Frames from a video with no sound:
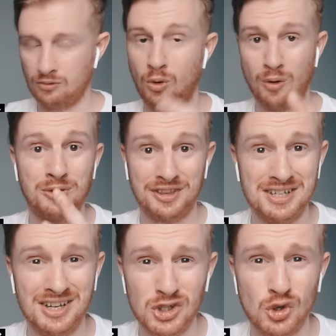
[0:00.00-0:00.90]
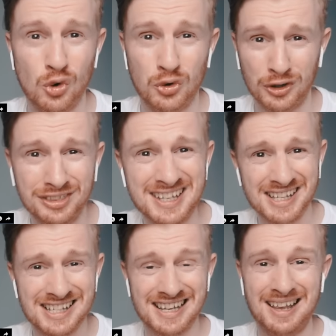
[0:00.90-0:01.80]
Wow, this is so good. This
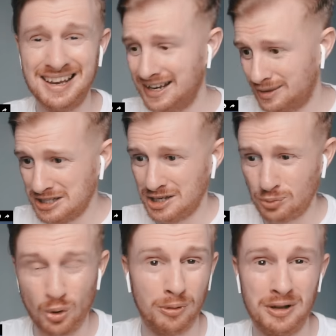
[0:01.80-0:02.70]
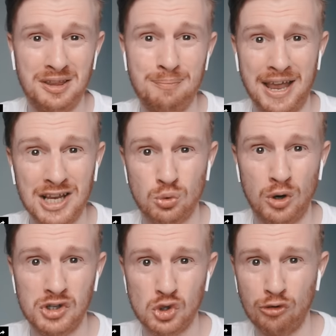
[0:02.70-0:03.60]
is it. This is probably the best
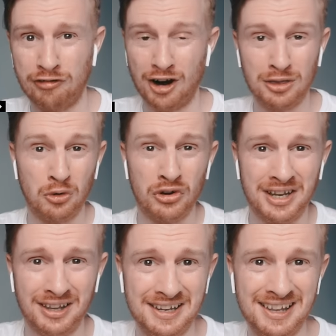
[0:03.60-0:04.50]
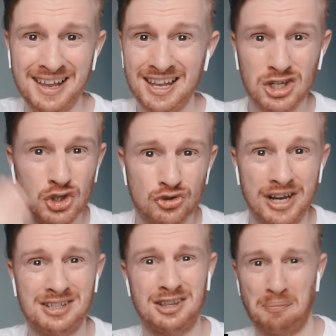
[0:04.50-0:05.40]
one so far. They're really like
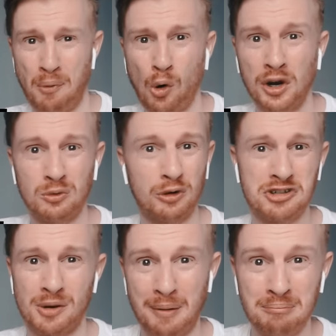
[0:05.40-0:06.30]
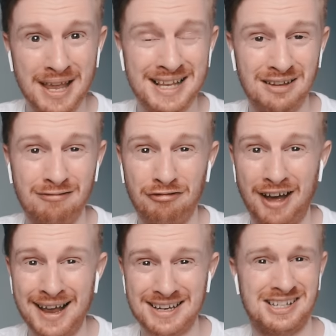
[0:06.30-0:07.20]
straight to the point with some amazing
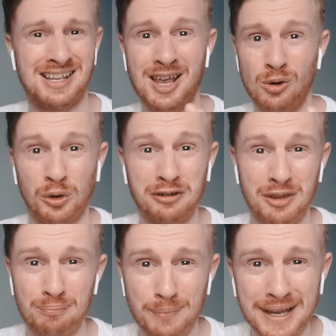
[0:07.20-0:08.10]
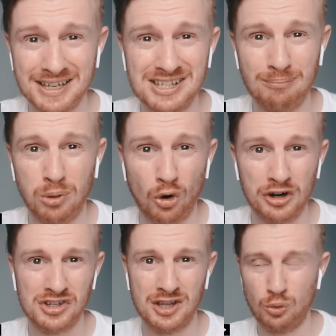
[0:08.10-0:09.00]
facts. One of the biggest
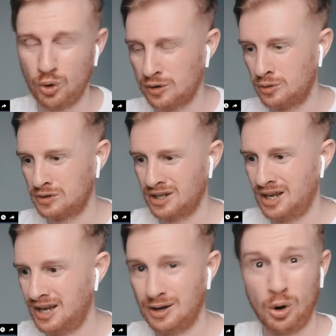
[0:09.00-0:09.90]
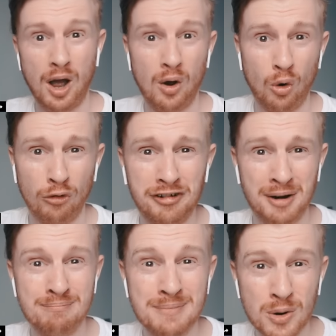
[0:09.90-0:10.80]
employers in the world, over
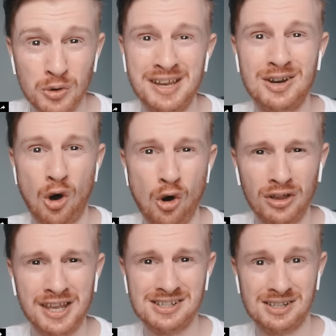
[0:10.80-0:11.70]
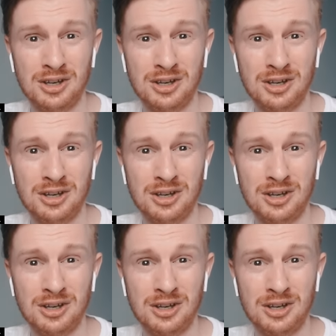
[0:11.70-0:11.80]
1 million colleagues.